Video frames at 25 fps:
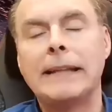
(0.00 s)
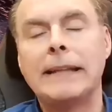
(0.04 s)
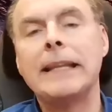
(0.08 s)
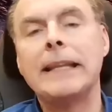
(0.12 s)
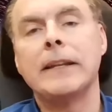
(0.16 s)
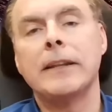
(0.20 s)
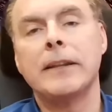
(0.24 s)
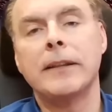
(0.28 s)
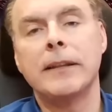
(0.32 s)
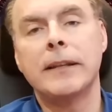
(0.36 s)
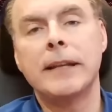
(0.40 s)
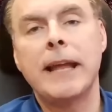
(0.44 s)
At
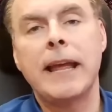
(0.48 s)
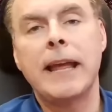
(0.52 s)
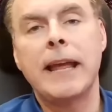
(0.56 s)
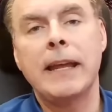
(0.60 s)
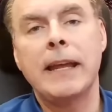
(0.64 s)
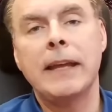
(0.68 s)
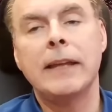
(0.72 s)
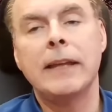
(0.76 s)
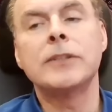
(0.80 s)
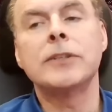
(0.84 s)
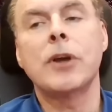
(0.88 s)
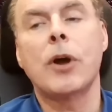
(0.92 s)
the end of the
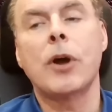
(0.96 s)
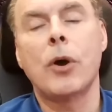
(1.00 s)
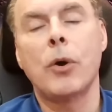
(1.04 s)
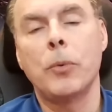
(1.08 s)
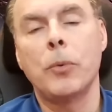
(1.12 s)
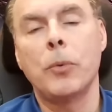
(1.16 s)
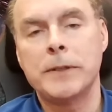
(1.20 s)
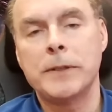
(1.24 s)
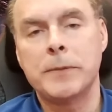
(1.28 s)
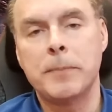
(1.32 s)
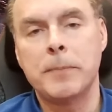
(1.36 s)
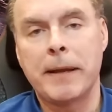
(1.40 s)
day, it's
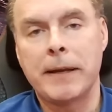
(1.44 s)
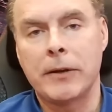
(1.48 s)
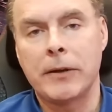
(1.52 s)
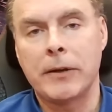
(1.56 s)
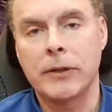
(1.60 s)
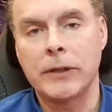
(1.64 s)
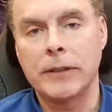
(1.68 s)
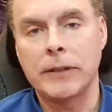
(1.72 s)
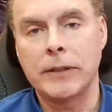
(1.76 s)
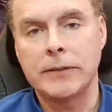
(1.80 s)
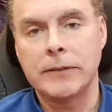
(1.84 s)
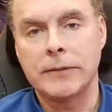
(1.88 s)
always about
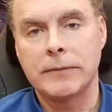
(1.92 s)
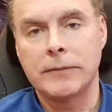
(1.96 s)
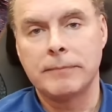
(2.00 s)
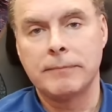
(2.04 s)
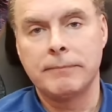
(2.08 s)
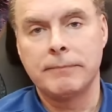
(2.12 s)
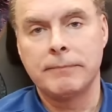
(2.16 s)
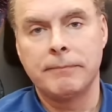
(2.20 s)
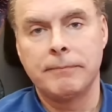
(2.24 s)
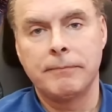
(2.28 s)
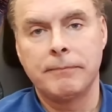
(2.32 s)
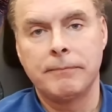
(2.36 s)
earnings,
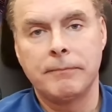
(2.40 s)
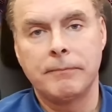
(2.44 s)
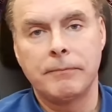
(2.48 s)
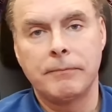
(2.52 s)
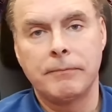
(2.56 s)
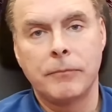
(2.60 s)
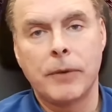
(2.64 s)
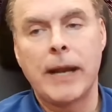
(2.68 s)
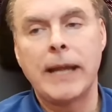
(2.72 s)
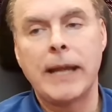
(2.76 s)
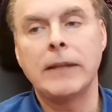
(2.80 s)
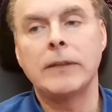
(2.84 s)

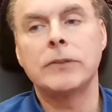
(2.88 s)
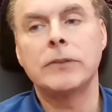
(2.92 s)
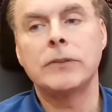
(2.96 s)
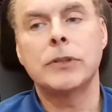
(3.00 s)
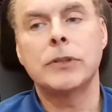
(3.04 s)
right?